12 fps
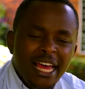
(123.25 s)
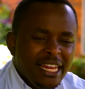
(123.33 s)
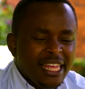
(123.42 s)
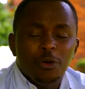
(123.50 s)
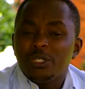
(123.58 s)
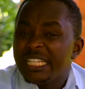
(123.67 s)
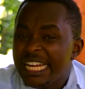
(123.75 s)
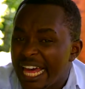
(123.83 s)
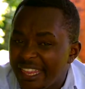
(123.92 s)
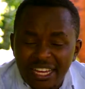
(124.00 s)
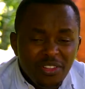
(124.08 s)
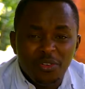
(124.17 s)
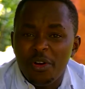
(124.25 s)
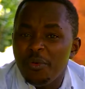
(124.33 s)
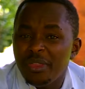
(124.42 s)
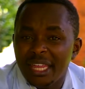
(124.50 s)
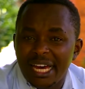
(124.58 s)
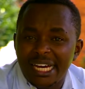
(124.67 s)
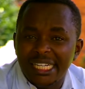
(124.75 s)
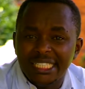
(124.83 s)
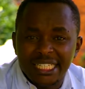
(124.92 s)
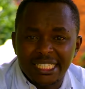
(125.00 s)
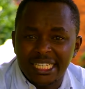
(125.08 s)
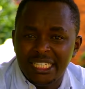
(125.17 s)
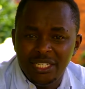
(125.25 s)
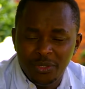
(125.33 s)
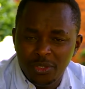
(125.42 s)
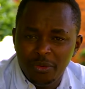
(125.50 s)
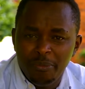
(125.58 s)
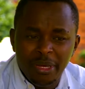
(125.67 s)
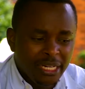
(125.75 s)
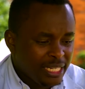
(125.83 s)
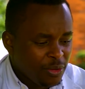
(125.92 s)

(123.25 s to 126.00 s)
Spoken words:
There was nothing wrong with the altars that he used to build.